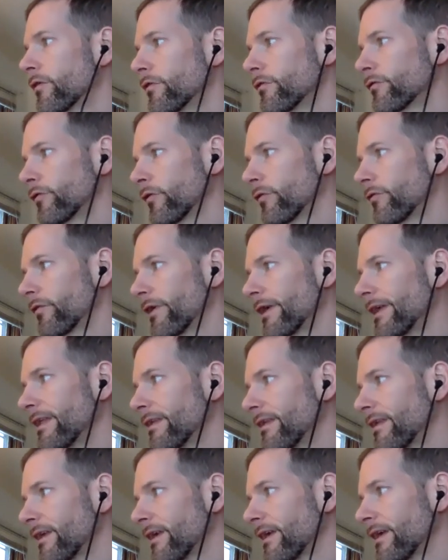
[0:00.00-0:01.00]
So for
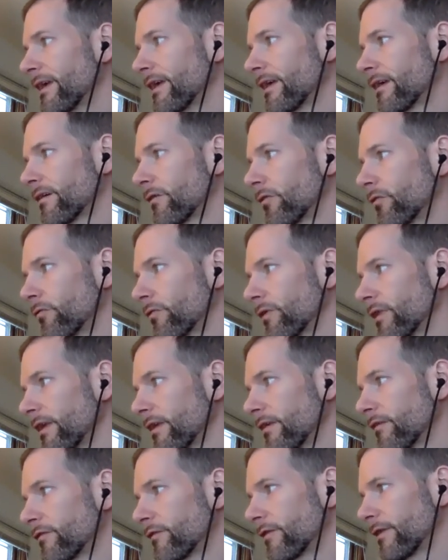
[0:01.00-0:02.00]
indie,
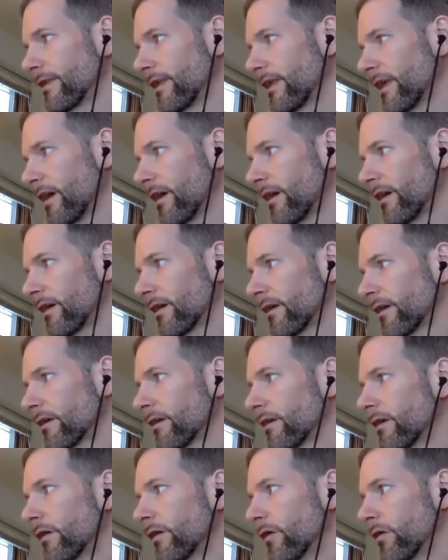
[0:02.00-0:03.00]
released and
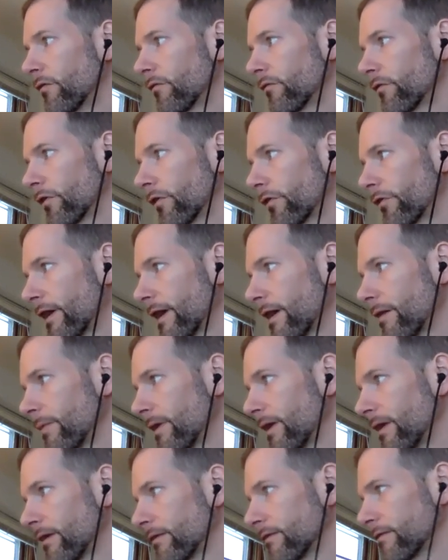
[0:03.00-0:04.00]
young, for
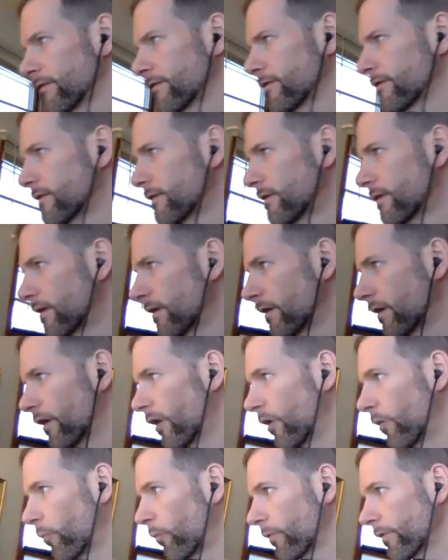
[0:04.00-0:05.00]
Grammys,
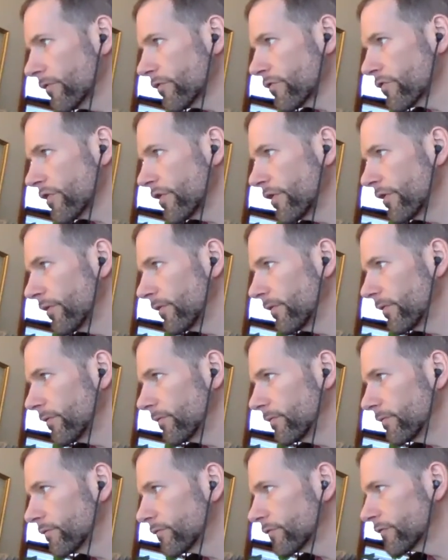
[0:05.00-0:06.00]
award
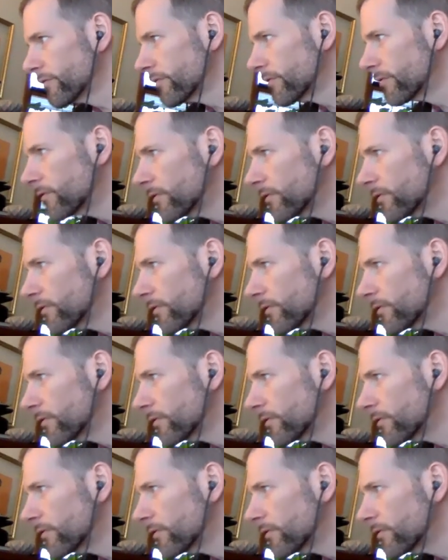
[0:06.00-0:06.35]
shows,